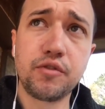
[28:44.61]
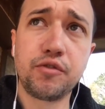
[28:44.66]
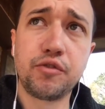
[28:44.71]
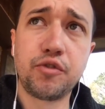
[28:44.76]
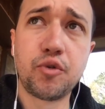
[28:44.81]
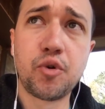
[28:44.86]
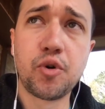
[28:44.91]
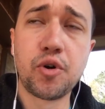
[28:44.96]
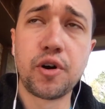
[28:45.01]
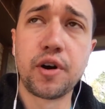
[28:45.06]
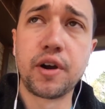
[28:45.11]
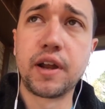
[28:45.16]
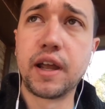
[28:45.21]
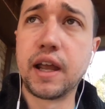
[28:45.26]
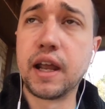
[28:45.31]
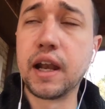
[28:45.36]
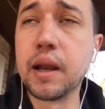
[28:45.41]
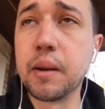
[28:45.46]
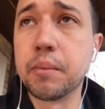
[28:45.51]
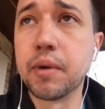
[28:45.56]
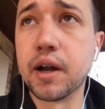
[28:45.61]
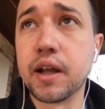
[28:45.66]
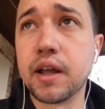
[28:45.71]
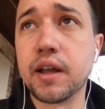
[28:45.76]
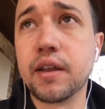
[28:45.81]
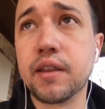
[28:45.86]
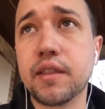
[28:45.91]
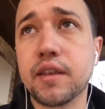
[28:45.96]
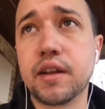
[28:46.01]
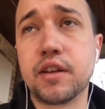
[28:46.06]
for
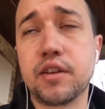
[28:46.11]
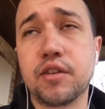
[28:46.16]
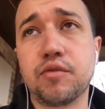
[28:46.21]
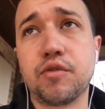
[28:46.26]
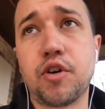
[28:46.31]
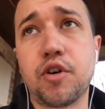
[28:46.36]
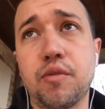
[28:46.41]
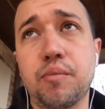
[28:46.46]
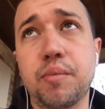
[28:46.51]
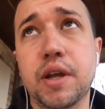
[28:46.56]
anybody that's involved,